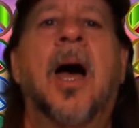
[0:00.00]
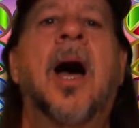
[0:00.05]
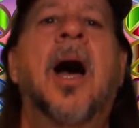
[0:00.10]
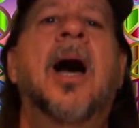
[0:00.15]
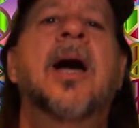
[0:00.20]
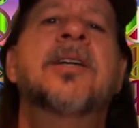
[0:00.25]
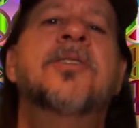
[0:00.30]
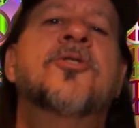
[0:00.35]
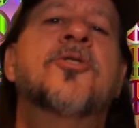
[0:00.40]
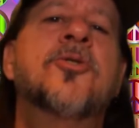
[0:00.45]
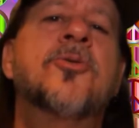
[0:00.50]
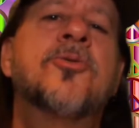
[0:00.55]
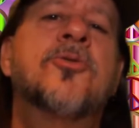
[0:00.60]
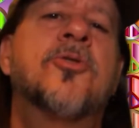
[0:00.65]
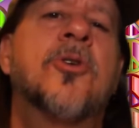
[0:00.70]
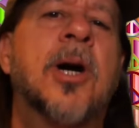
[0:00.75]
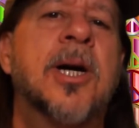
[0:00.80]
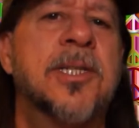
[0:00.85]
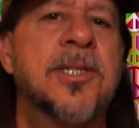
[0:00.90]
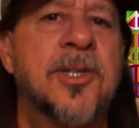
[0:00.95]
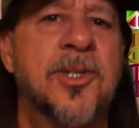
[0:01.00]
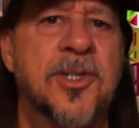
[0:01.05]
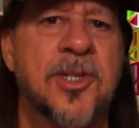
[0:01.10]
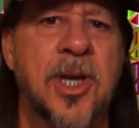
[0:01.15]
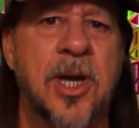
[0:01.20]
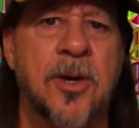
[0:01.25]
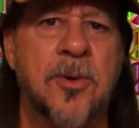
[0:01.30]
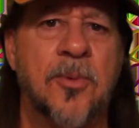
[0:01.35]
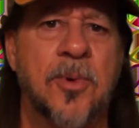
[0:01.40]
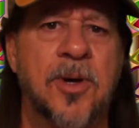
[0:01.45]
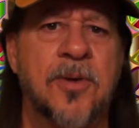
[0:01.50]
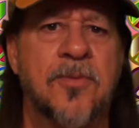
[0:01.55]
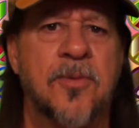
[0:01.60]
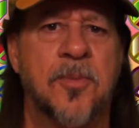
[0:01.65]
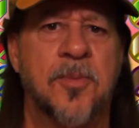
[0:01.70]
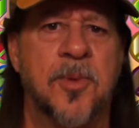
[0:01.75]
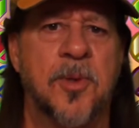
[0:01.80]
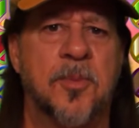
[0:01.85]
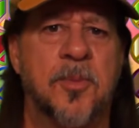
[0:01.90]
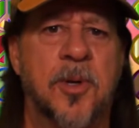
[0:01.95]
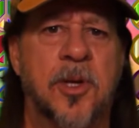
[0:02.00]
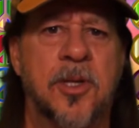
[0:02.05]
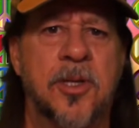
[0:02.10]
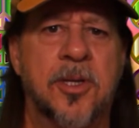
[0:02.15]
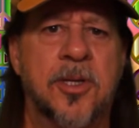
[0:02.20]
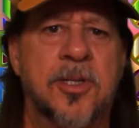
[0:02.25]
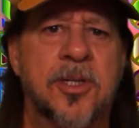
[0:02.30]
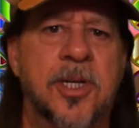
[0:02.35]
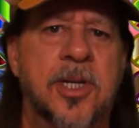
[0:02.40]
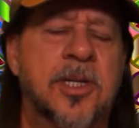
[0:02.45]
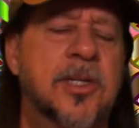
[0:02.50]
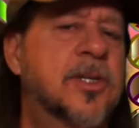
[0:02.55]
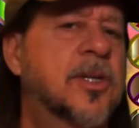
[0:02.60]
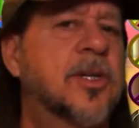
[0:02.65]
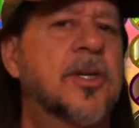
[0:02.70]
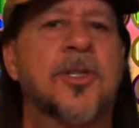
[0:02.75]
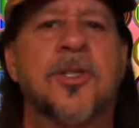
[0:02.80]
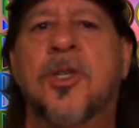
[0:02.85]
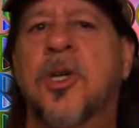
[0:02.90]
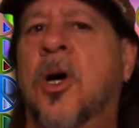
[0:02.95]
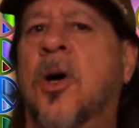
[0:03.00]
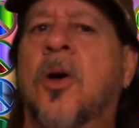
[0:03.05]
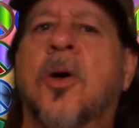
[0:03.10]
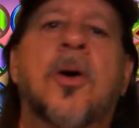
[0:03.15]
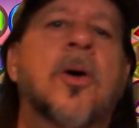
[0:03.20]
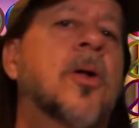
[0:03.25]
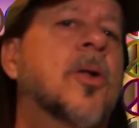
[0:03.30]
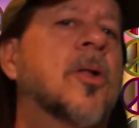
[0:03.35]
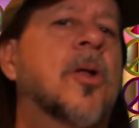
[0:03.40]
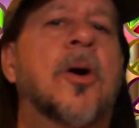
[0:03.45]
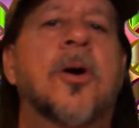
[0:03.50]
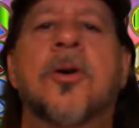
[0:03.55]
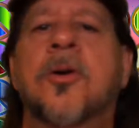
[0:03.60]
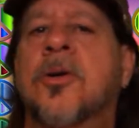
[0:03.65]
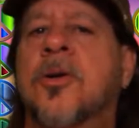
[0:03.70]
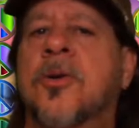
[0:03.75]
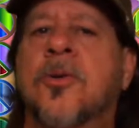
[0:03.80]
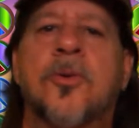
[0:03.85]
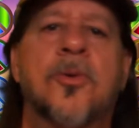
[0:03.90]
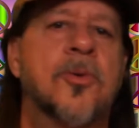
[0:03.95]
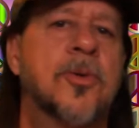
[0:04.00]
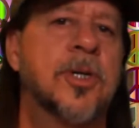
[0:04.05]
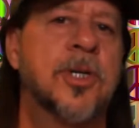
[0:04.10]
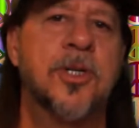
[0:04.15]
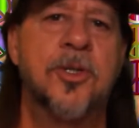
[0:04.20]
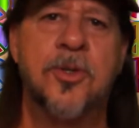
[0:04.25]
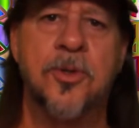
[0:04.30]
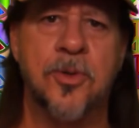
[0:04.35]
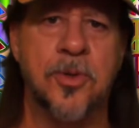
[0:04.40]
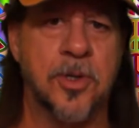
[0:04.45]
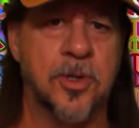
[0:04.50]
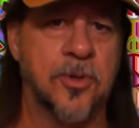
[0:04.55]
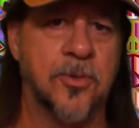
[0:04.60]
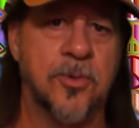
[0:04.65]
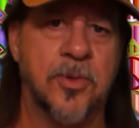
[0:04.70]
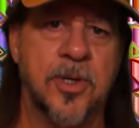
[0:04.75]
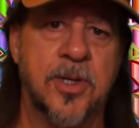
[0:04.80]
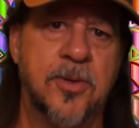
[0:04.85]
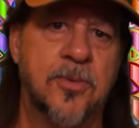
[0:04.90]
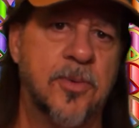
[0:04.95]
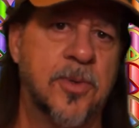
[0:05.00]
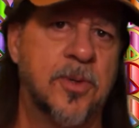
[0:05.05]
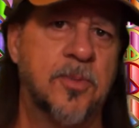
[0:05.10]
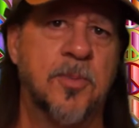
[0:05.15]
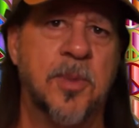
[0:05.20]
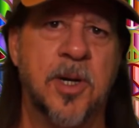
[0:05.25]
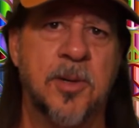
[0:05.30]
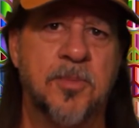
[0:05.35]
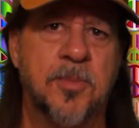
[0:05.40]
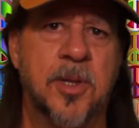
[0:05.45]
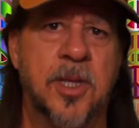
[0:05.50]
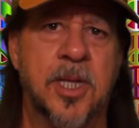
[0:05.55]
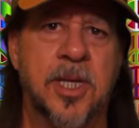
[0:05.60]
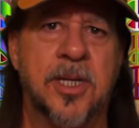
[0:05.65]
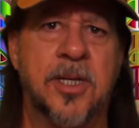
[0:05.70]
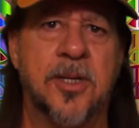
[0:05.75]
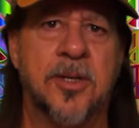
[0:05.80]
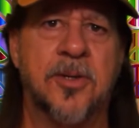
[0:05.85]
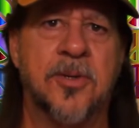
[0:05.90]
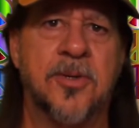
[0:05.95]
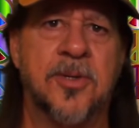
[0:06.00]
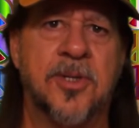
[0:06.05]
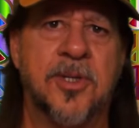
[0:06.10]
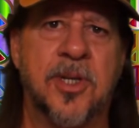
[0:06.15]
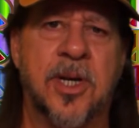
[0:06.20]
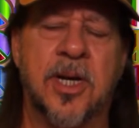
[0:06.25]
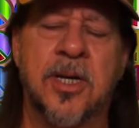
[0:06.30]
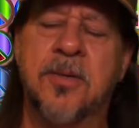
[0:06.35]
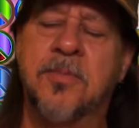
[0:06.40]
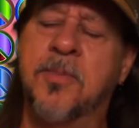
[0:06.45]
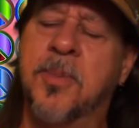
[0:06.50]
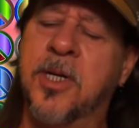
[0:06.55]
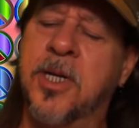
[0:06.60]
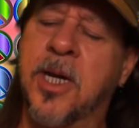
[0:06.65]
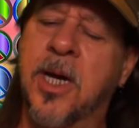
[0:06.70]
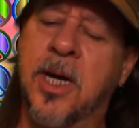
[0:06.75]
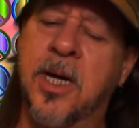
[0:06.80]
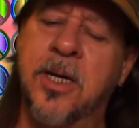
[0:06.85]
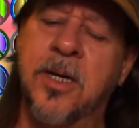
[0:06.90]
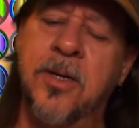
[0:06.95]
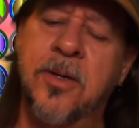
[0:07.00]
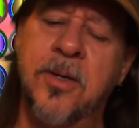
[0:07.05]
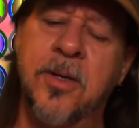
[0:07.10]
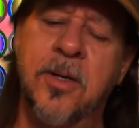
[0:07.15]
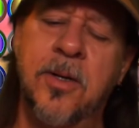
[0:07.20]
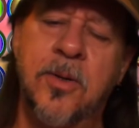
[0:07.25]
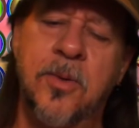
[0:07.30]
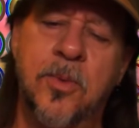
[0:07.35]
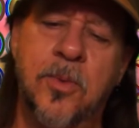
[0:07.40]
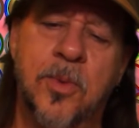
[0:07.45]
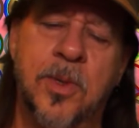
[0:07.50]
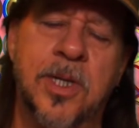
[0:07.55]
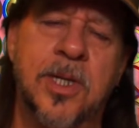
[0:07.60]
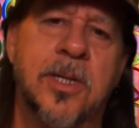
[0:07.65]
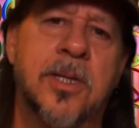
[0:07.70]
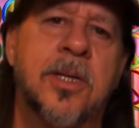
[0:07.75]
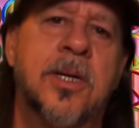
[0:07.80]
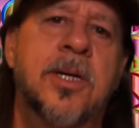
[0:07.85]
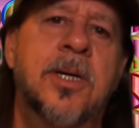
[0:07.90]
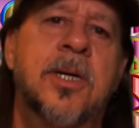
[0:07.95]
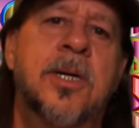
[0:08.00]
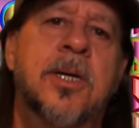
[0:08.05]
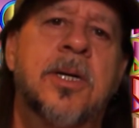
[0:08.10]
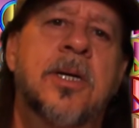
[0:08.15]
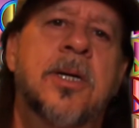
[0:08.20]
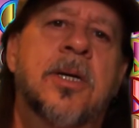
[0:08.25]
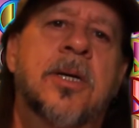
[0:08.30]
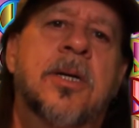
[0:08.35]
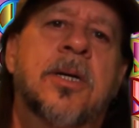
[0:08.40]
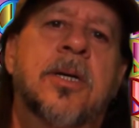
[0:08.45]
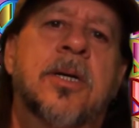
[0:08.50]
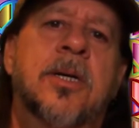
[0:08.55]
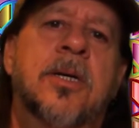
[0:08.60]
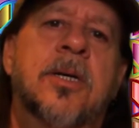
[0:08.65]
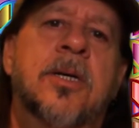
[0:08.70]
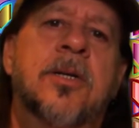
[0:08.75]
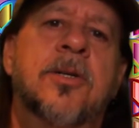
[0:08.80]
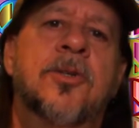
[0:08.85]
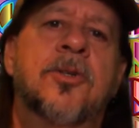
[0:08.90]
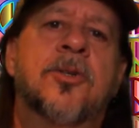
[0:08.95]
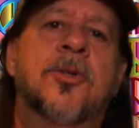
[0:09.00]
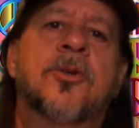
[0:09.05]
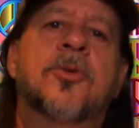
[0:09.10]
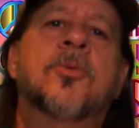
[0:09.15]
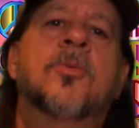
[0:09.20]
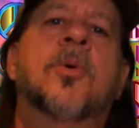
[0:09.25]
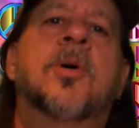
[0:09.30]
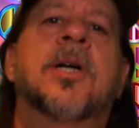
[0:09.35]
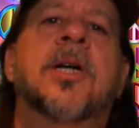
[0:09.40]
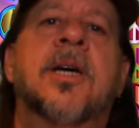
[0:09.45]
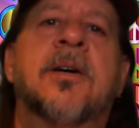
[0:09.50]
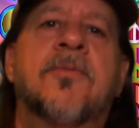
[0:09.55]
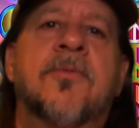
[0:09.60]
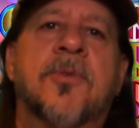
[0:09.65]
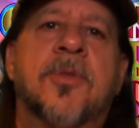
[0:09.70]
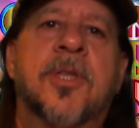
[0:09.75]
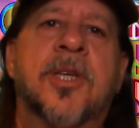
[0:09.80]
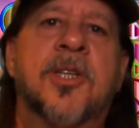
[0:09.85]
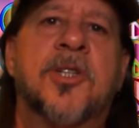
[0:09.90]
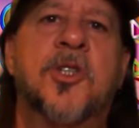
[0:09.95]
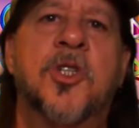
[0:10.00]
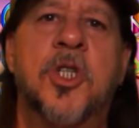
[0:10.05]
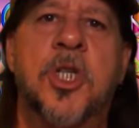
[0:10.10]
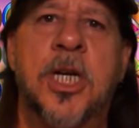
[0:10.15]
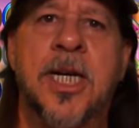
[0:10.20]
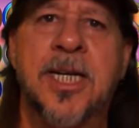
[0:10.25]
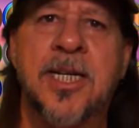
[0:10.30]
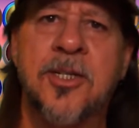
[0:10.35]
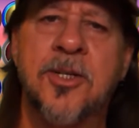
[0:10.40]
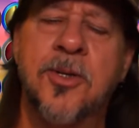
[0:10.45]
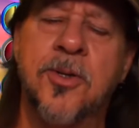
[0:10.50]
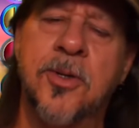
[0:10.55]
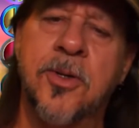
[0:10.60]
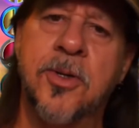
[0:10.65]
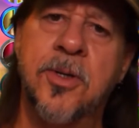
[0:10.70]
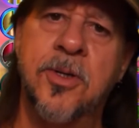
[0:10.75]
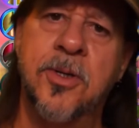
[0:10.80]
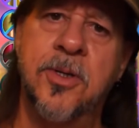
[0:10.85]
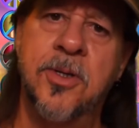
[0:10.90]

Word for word: I do try to stay away from the politics, because you all aren't going to agree with my political side, but I will do whatever this channel